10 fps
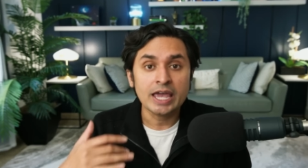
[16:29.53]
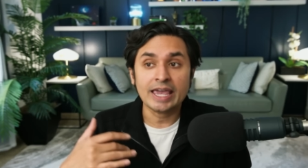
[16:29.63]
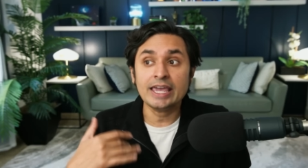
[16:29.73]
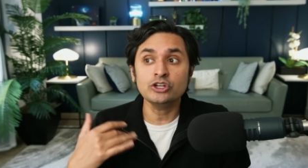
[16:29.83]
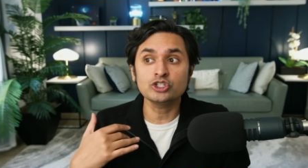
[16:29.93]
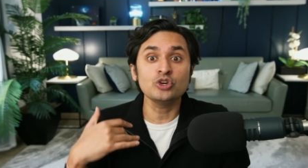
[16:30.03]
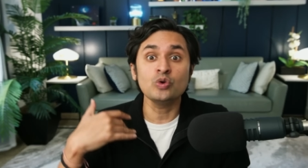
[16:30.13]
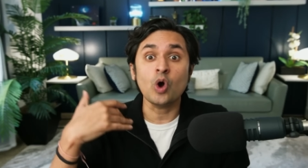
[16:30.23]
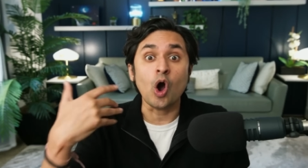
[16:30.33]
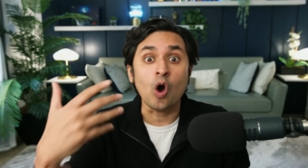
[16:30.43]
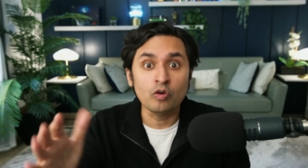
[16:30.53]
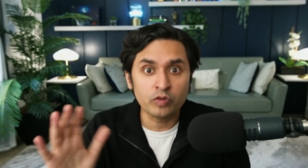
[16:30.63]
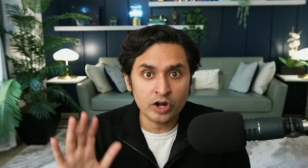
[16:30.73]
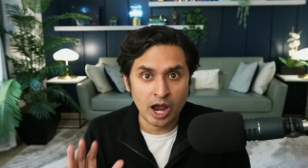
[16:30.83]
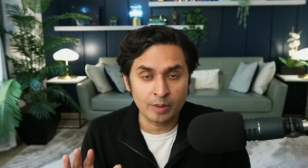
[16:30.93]
into
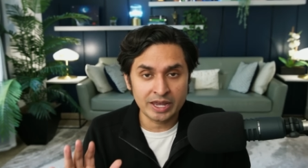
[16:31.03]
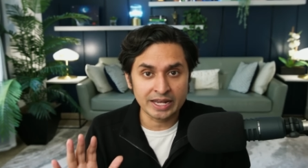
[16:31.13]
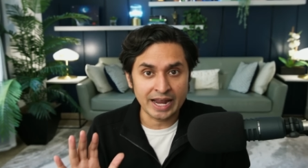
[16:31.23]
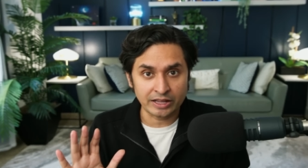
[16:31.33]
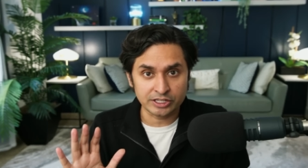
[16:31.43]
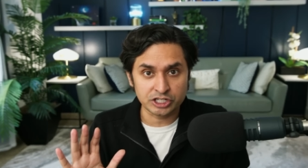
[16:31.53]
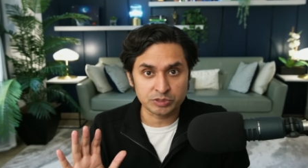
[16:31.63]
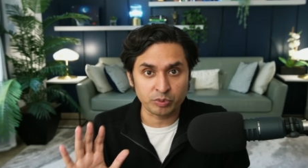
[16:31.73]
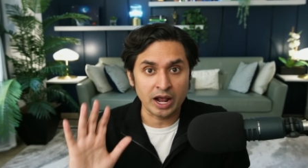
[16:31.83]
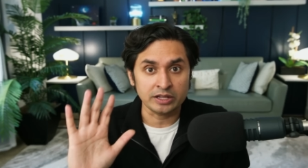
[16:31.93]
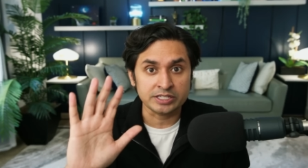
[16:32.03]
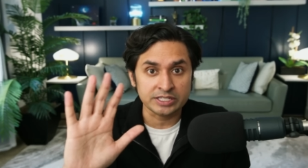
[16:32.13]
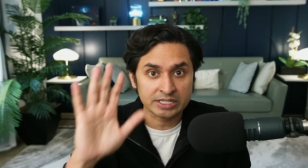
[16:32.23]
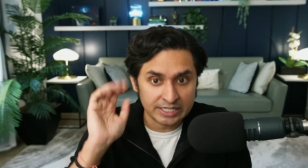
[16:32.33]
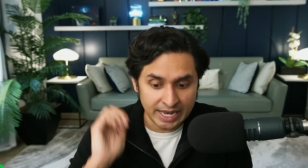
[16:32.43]
overcoming analysis
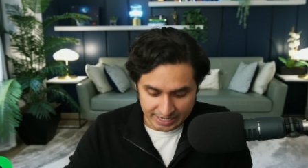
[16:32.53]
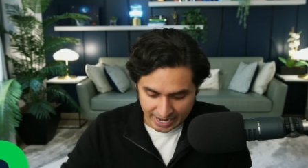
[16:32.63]
paralysis and